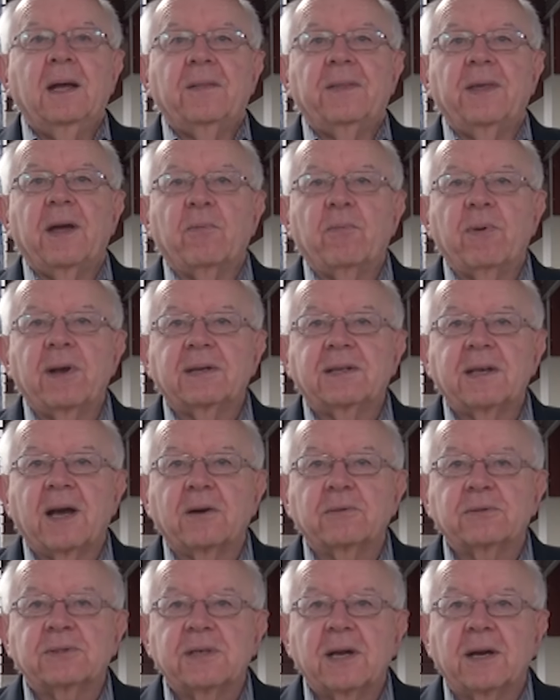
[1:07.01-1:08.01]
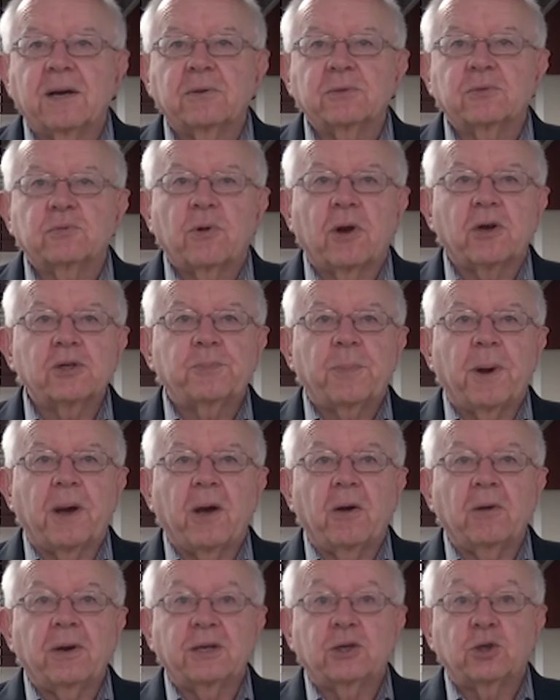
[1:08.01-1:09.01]
Their retail sales rose by
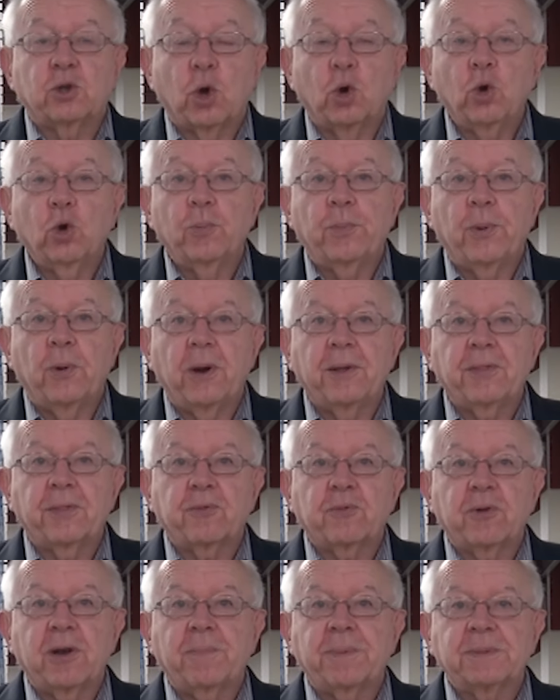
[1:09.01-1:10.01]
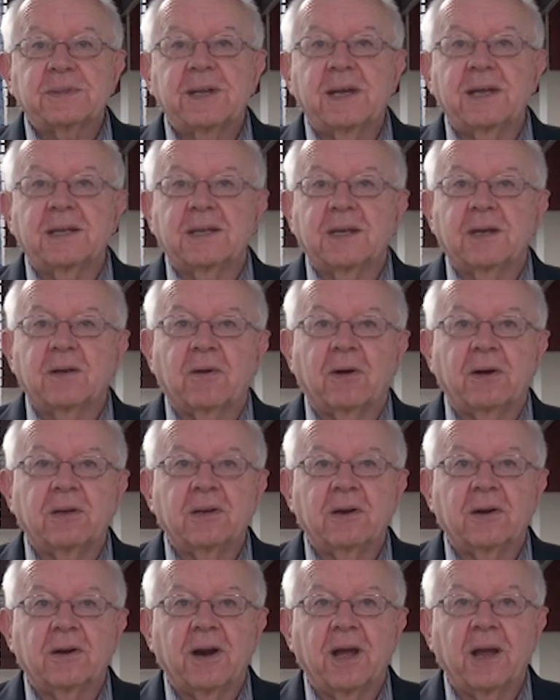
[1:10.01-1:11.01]
only 2.3% year on
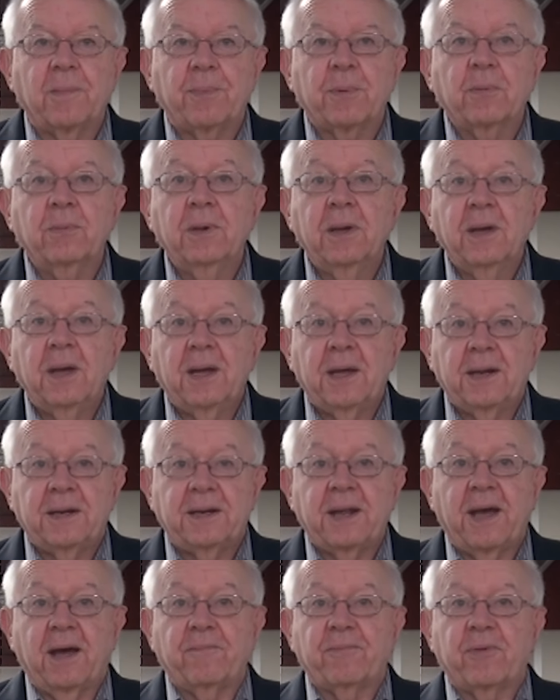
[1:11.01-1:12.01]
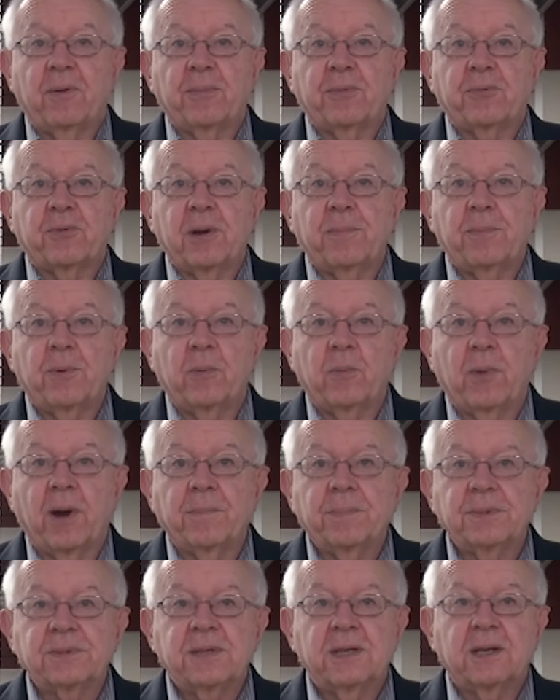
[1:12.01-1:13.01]
year in April, down from
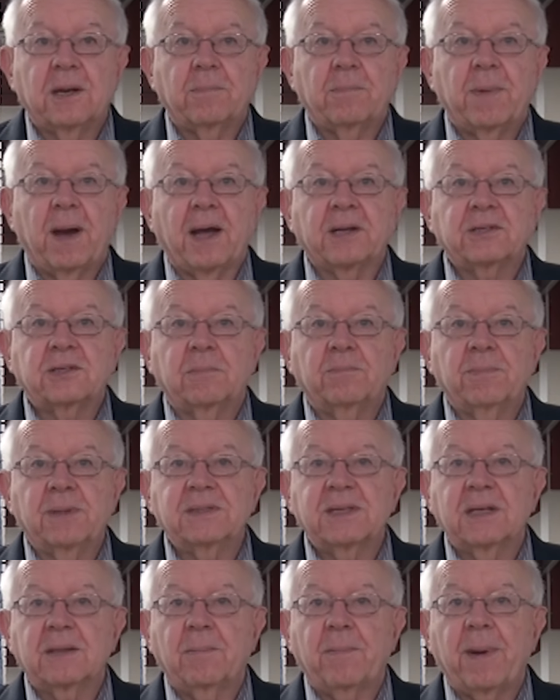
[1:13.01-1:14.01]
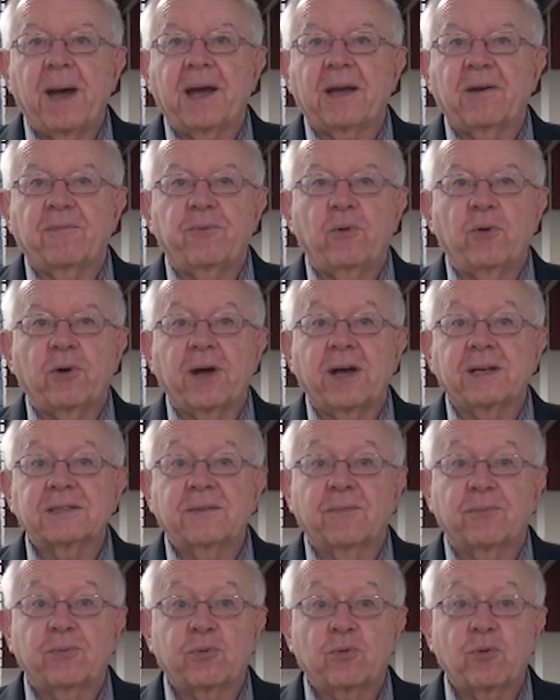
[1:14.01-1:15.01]
3.1% in March, and missing the market
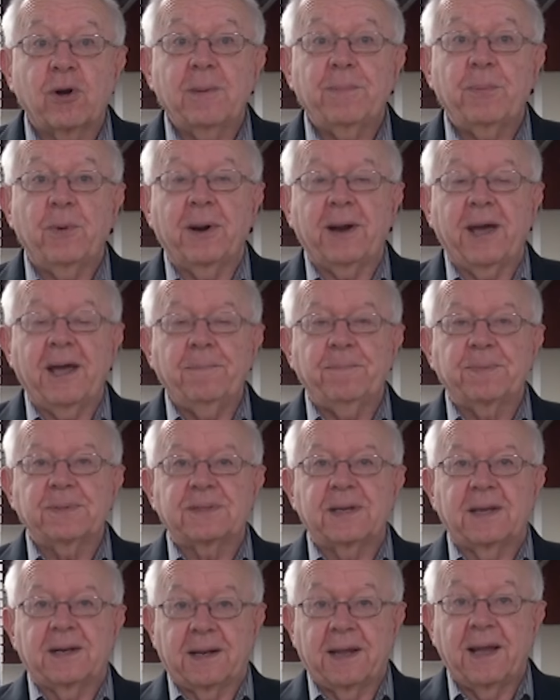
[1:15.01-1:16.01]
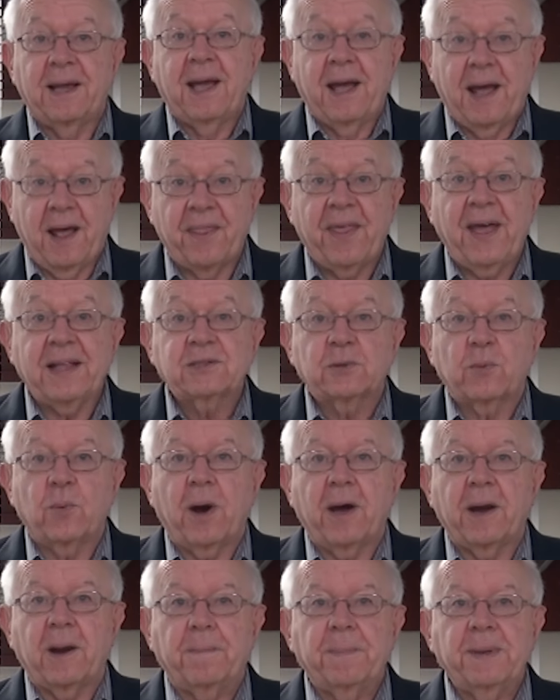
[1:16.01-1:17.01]
forecast of 3.8%, and that's
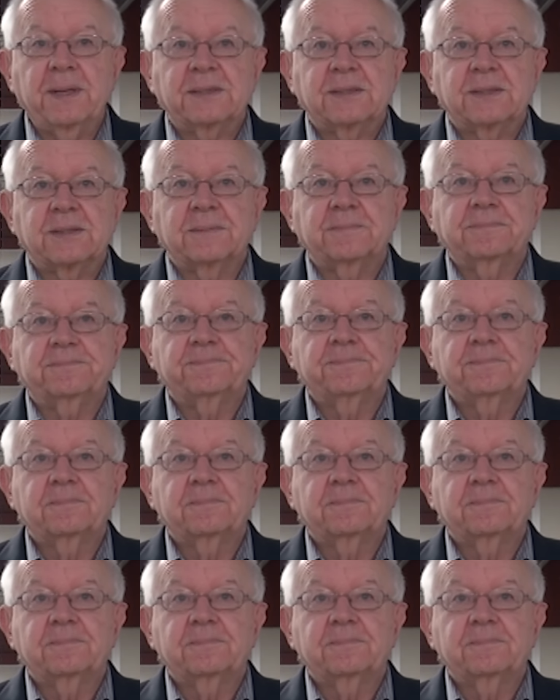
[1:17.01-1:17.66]
quite a miss.